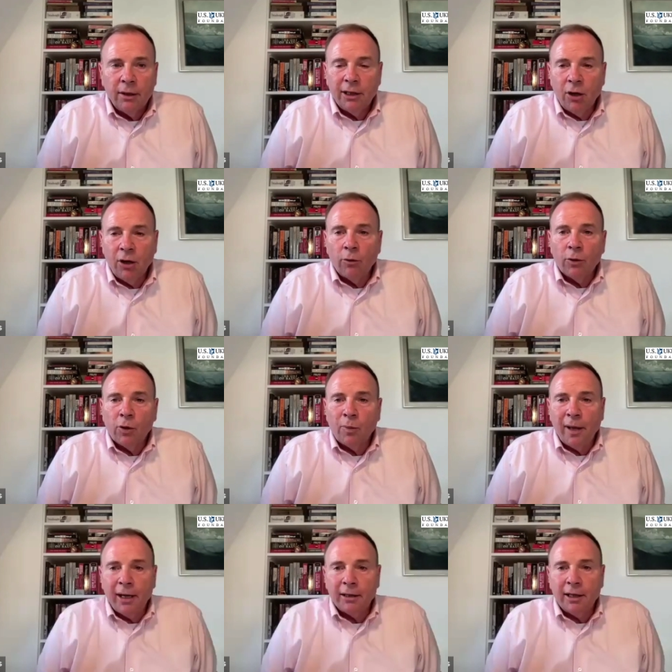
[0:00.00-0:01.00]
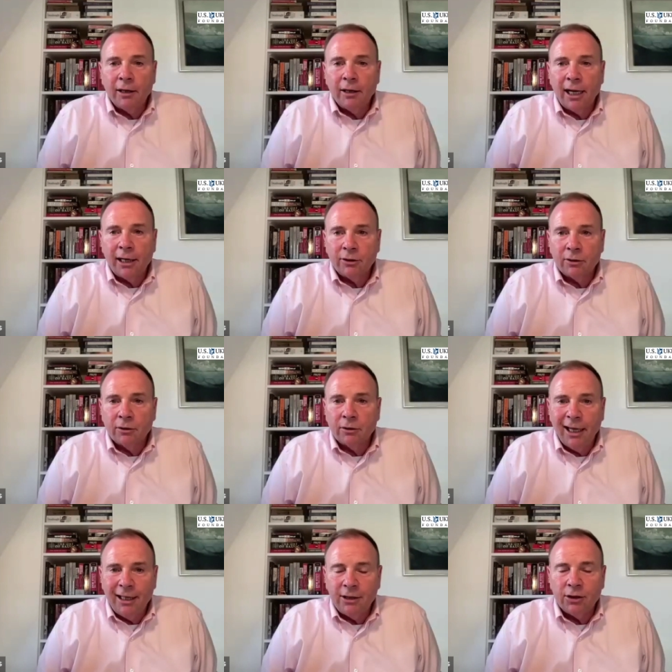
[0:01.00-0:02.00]
They don't respect
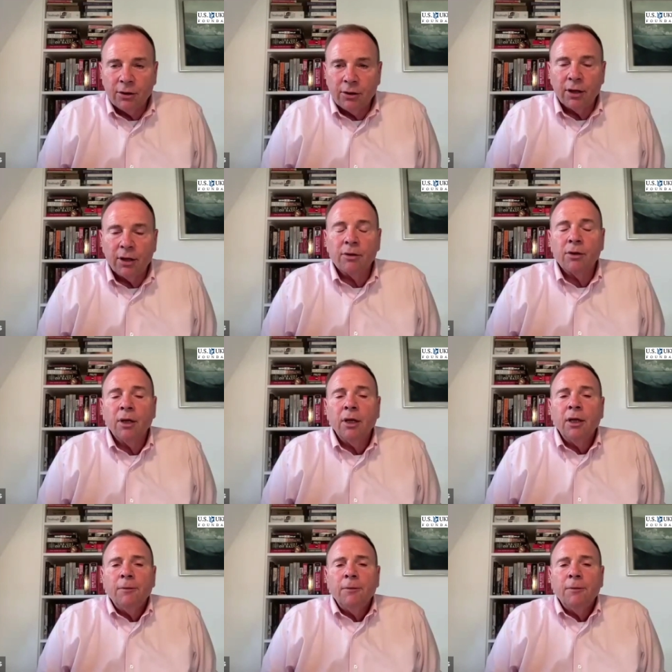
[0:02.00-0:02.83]
international agencies.